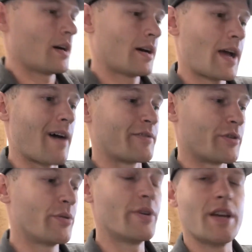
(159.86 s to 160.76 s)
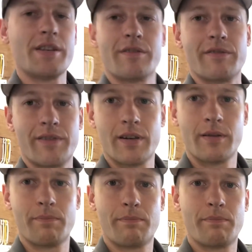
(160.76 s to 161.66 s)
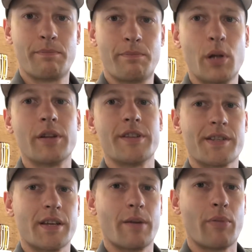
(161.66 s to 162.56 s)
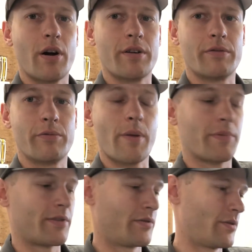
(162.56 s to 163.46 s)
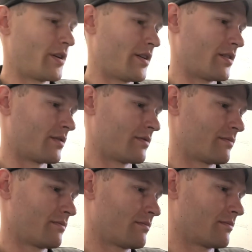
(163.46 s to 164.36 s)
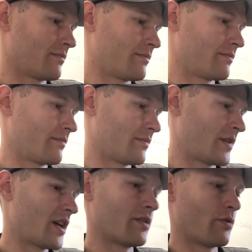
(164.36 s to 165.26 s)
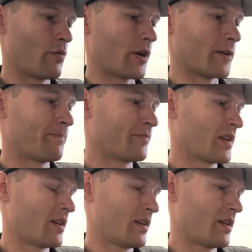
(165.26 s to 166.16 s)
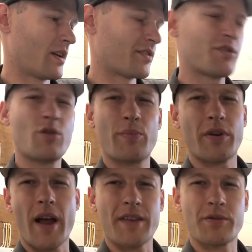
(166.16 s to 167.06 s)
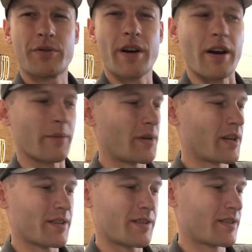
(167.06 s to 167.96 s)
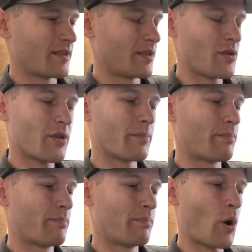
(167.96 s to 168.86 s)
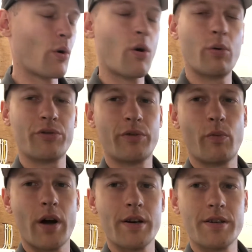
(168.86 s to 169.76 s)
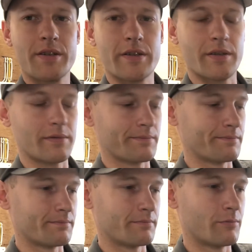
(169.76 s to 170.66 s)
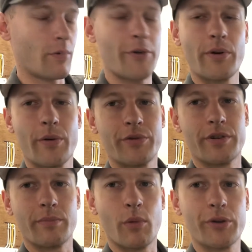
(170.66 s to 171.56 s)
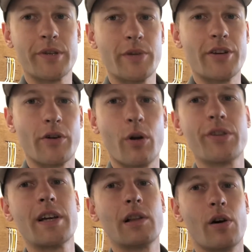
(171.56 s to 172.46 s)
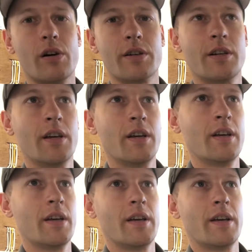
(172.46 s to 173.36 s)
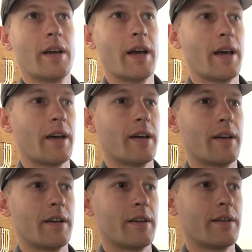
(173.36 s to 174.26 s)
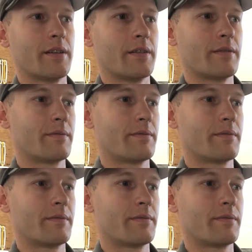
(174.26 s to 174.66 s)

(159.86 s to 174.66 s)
After 2 days of pulling this thing apart and ripping through it and getting nowhere. It's super esoteric because you can poke holes in wires and run around with your multimeter all day long, and